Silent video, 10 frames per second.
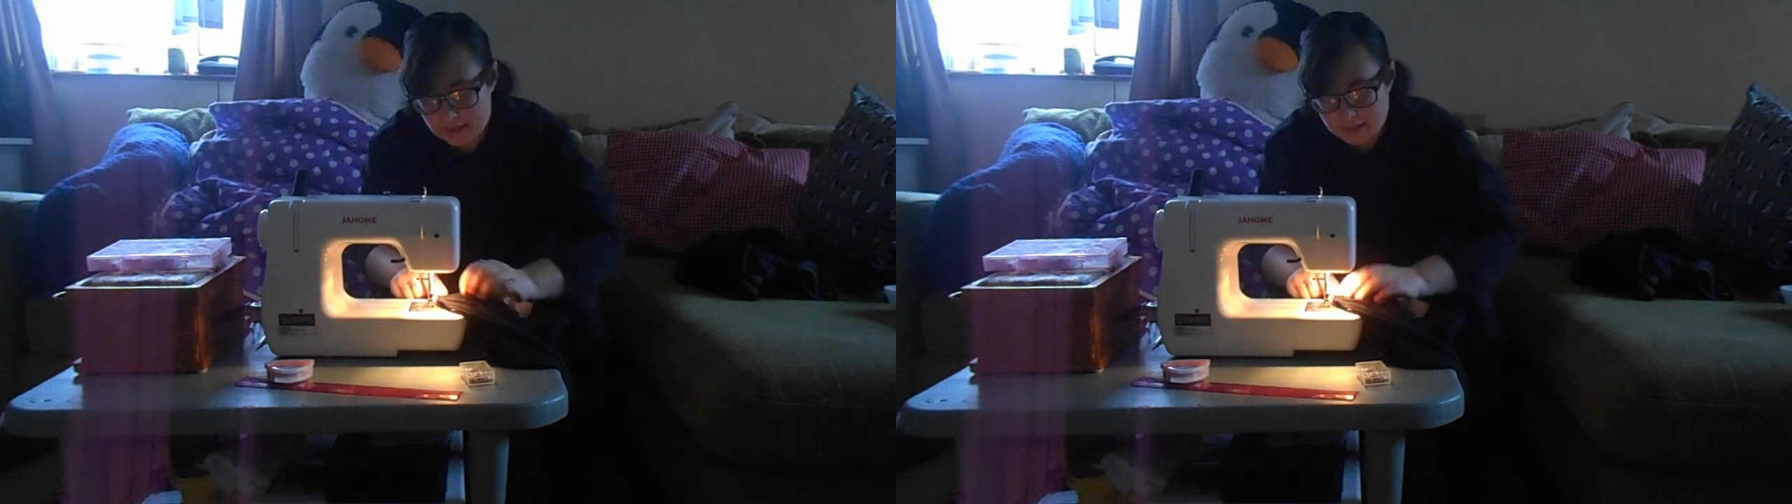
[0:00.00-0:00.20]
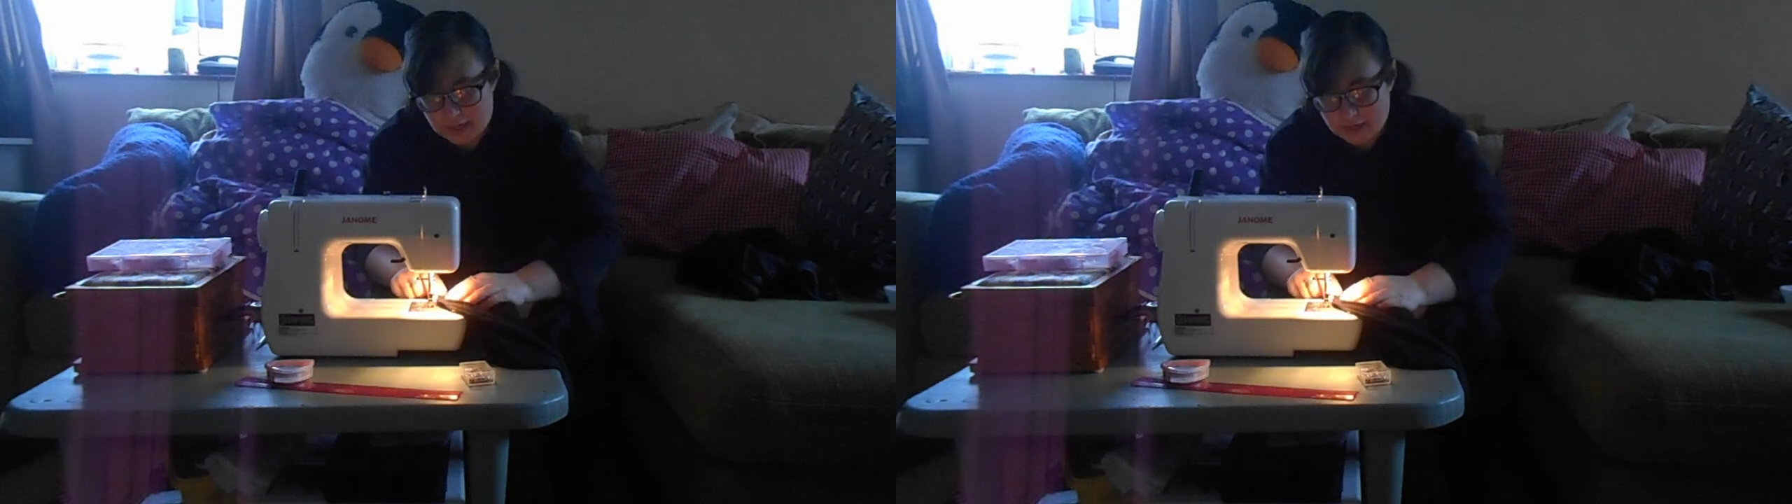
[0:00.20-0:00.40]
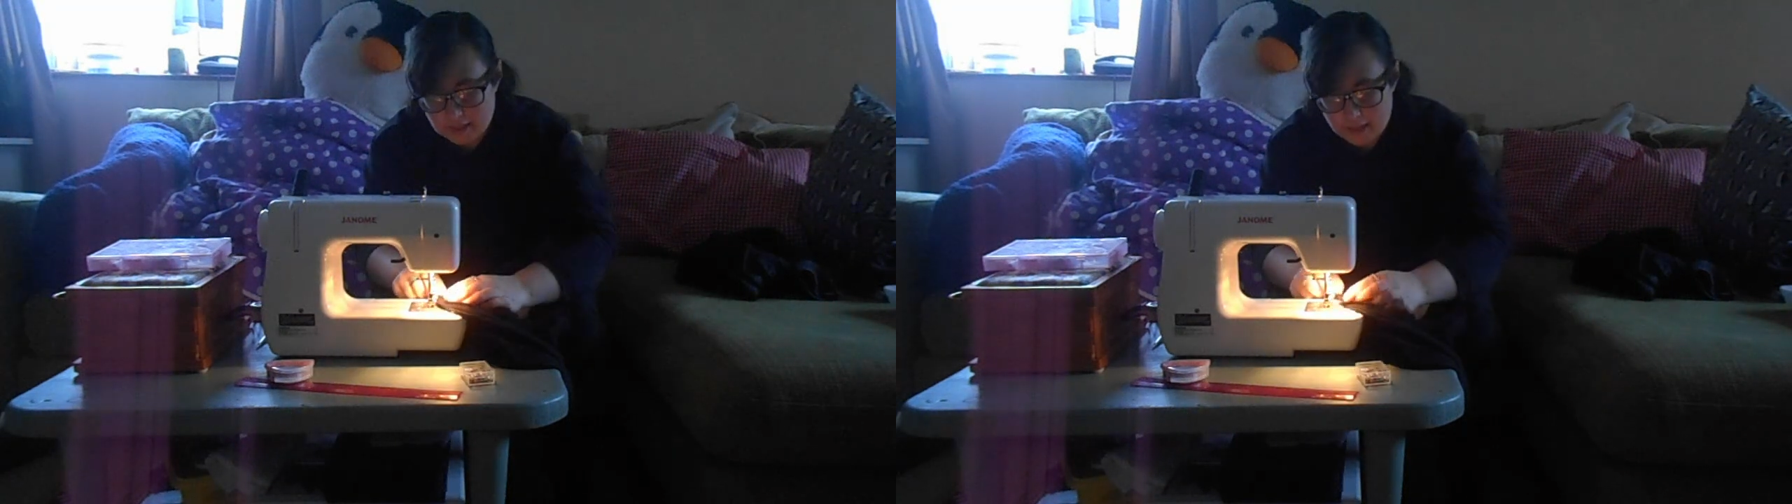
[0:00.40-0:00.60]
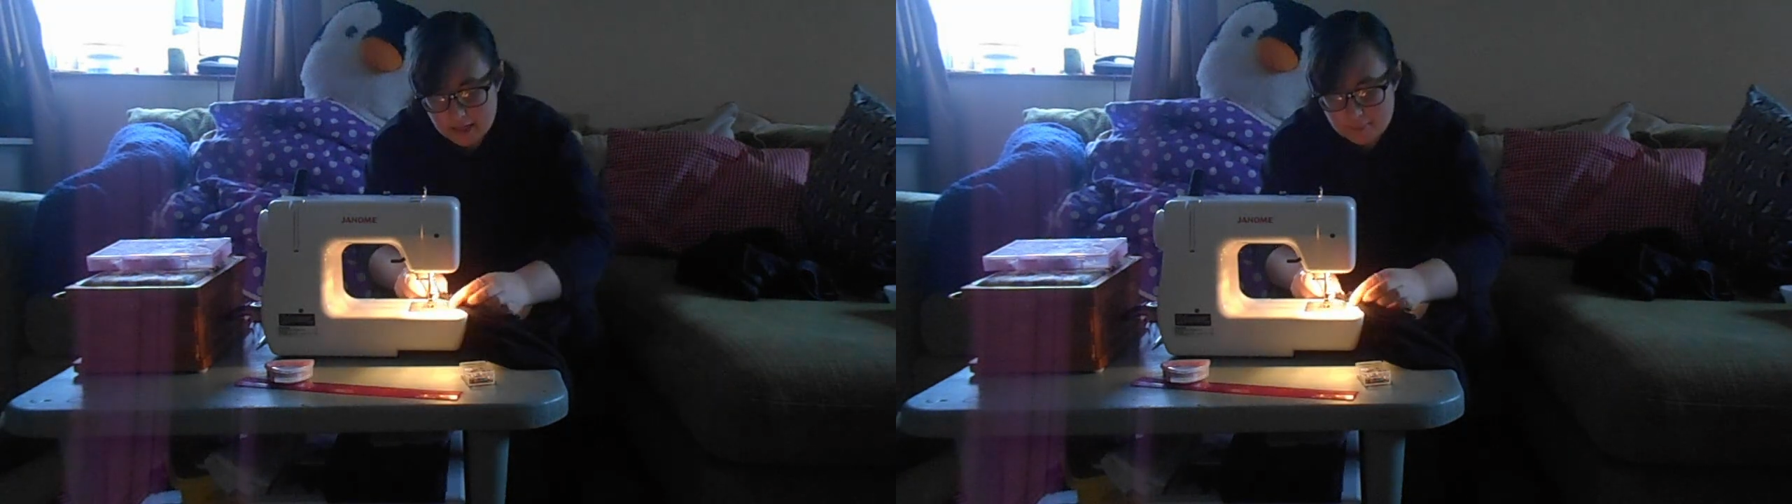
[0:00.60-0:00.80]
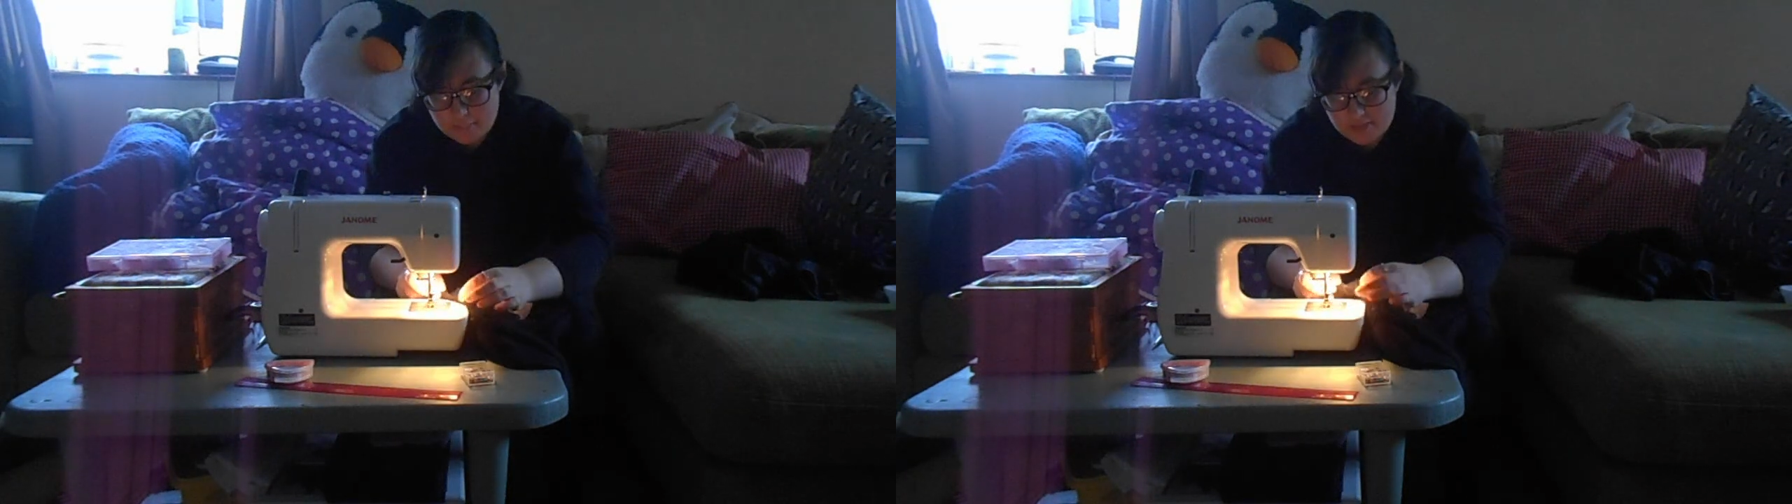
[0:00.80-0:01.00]
again,
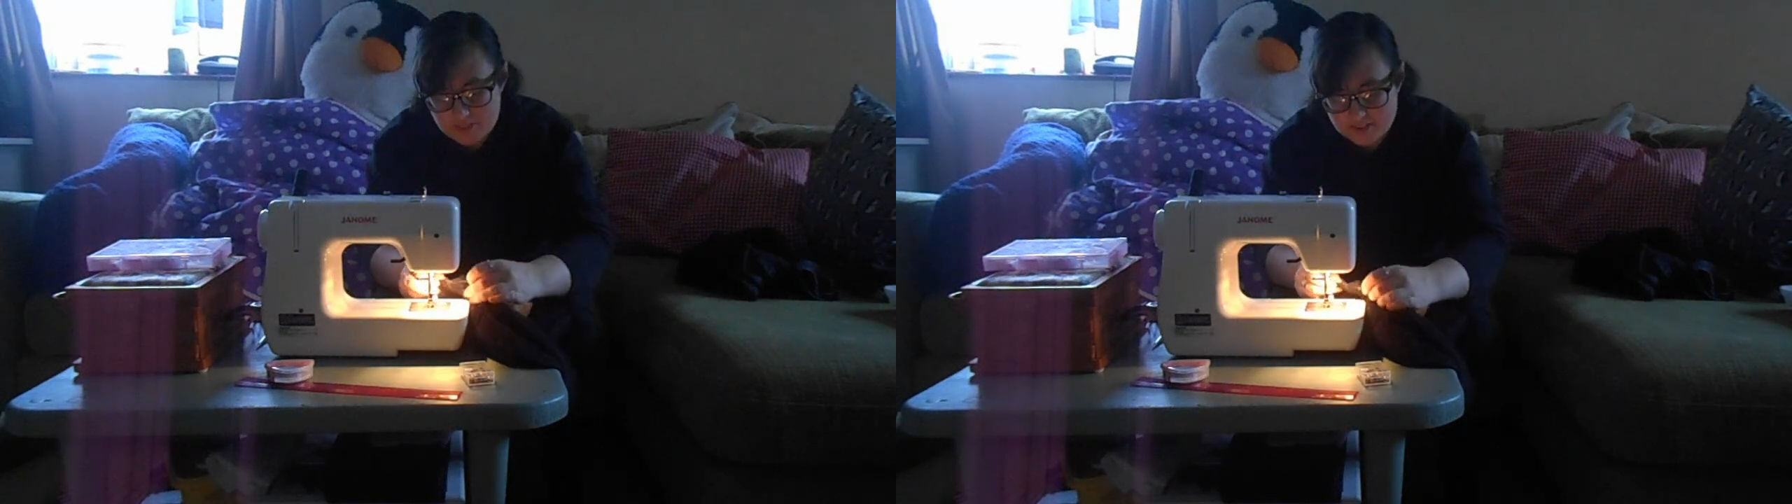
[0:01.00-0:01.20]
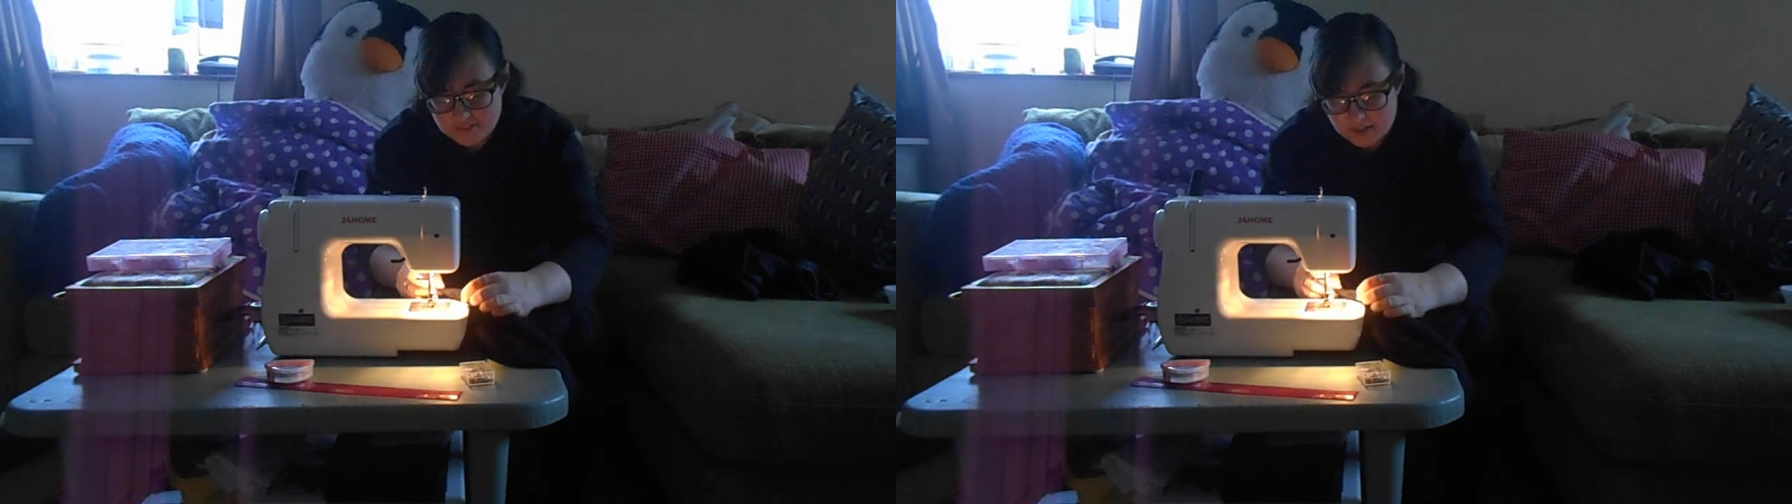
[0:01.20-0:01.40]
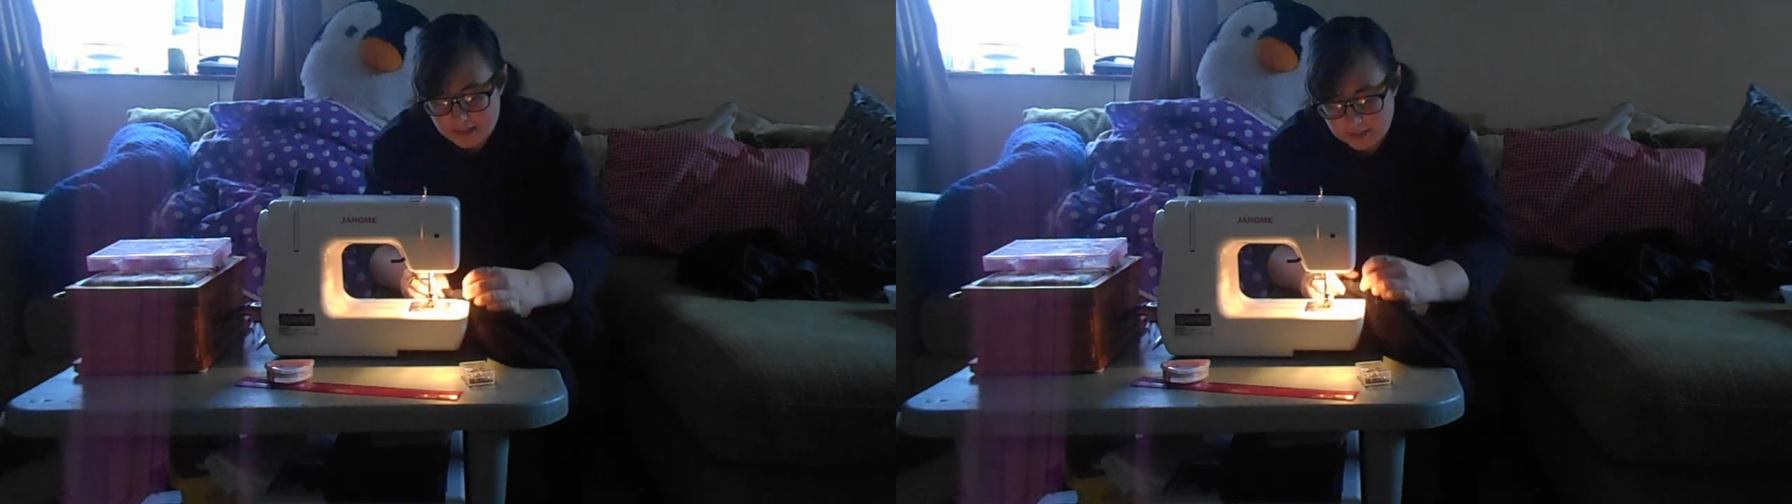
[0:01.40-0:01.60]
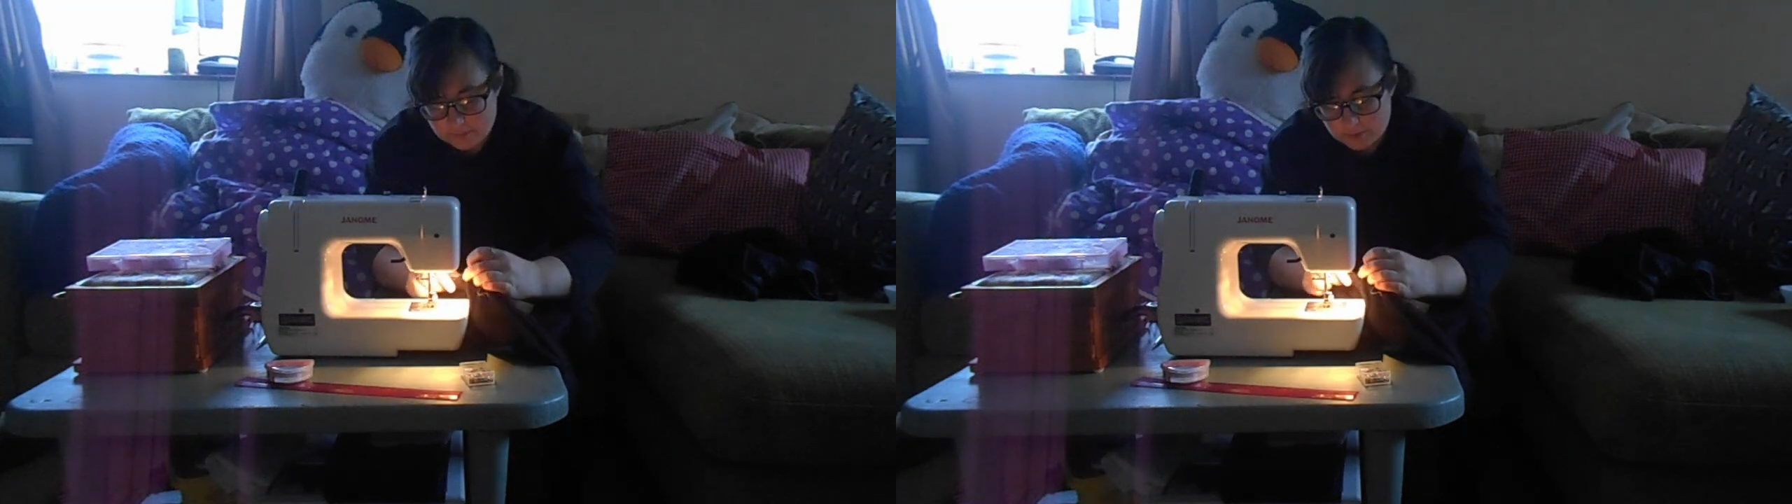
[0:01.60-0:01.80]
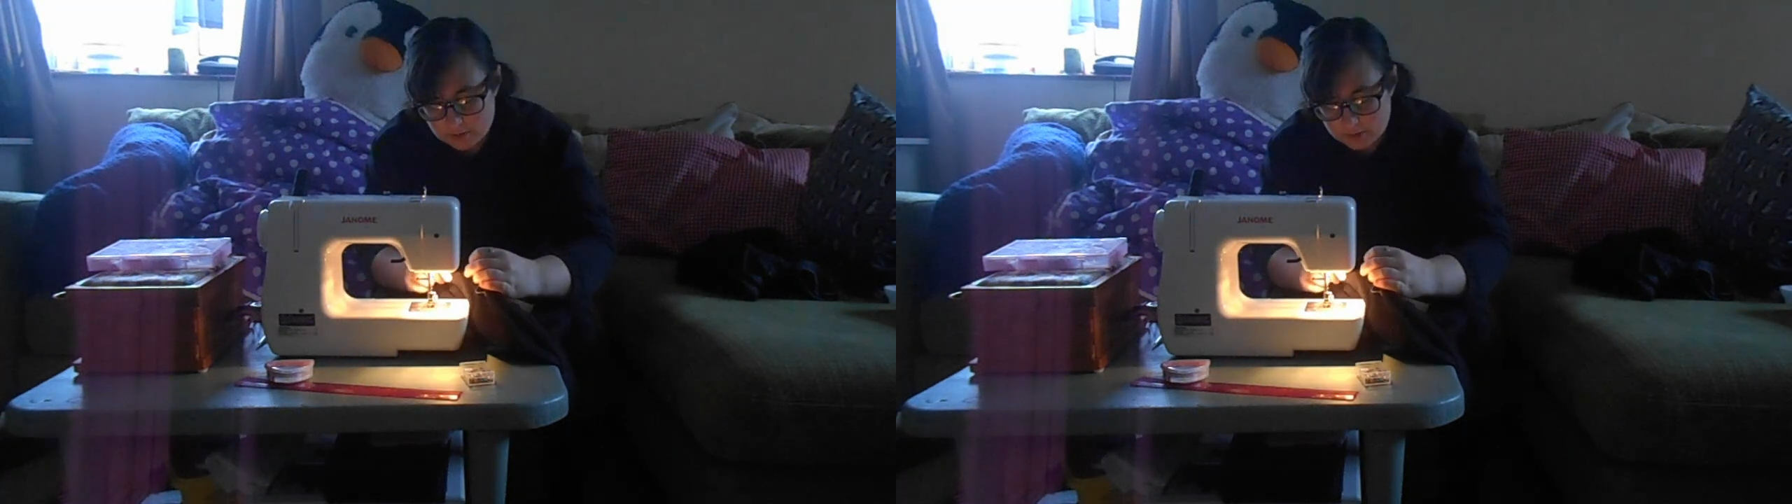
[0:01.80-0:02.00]
but this time